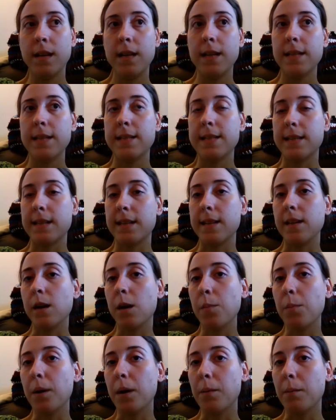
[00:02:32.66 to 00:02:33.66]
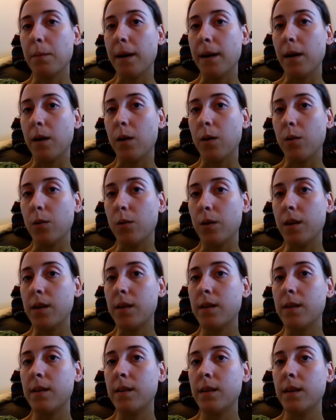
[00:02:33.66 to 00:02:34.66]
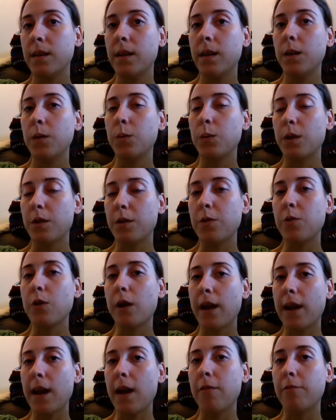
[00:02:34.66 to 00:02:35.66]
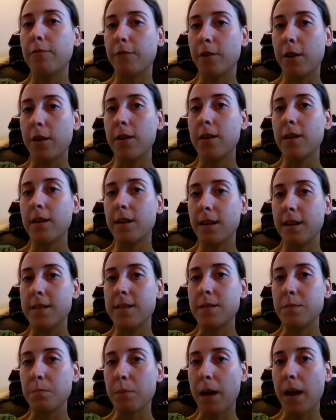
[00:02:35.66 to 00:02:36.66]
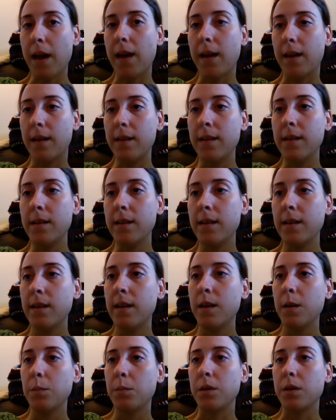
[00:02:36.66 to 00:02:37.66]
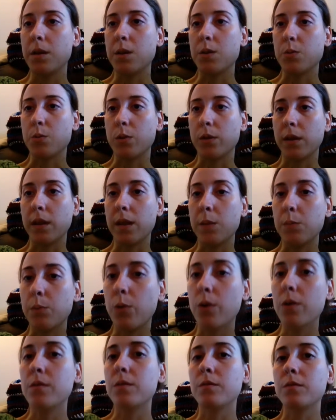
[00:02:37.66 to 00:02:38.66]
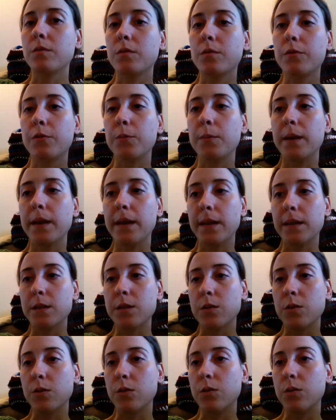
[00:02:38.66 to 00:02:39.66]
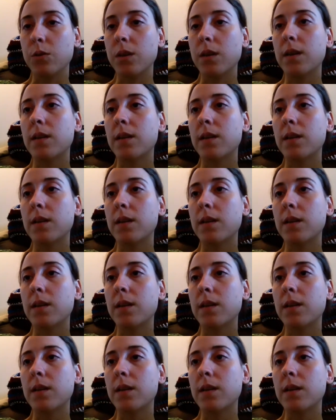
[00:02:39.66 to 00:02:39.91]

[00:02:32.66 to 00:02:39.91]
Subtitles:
sitting up on my own with great effort and some pain, but it's really important for me to